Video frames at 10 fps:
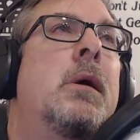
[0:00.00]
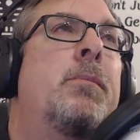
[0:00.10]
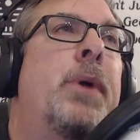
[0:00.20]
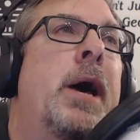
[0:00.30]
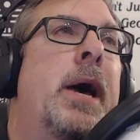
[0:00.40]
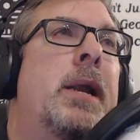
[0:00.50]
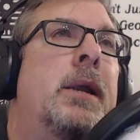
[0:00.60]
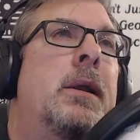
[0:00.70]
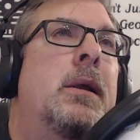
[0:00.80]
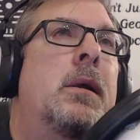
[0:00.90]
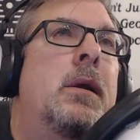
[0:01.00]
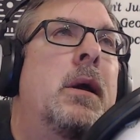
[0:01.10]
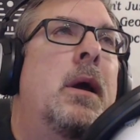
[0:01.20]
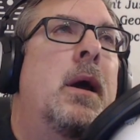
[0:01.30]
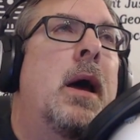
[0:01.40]
but
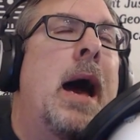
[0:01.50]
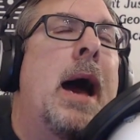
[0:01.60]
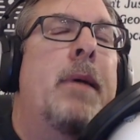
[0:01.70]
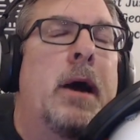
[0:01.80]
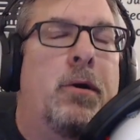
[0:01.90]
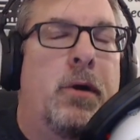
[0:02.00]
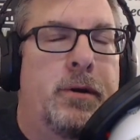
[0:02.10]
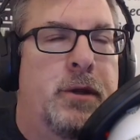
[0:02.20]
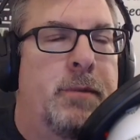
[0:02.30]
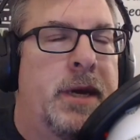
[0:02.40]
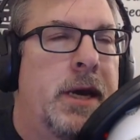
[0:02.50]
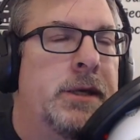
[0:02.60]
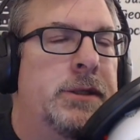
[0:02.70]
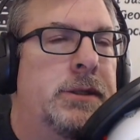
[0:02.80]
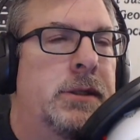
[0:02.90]
I agree with you,
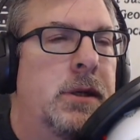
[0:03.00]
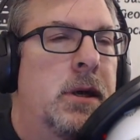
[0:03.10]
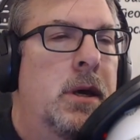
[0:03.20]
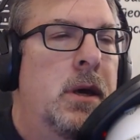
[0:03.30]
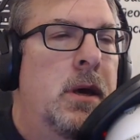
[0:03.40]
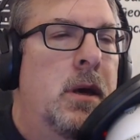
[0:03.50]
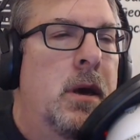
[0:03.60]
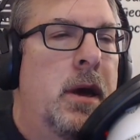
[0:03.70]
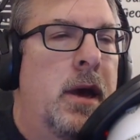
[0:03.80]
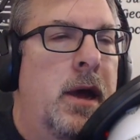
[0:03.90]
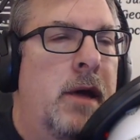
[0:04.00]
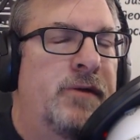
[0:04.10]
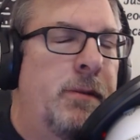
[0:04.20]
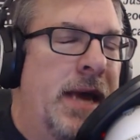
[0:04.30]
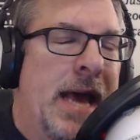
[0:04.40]
because if
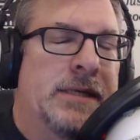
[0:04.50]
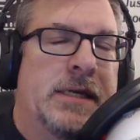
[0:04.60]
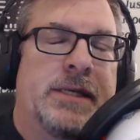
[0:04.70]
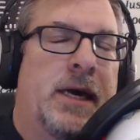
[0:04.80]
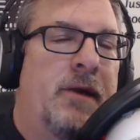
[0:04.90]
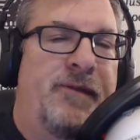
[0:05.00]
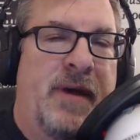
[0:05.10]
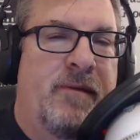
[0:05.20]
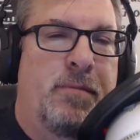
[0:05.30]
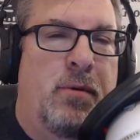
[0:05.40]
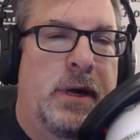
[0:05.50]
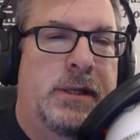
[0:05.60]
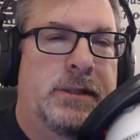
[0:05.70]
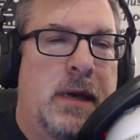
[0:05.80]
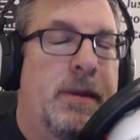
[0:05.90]
somebody has a ton of favorite
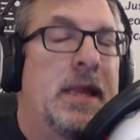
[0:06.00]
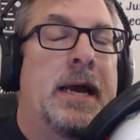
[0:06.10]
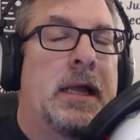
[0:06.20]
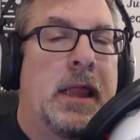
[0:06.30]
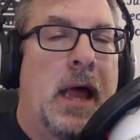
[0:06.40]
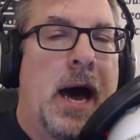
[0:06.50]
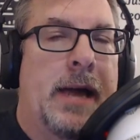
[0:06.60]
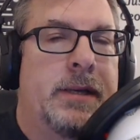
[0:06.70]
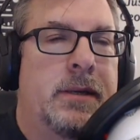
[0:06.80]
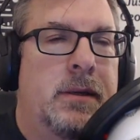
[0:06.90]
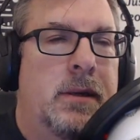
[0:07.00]
points, I mean, like a lot,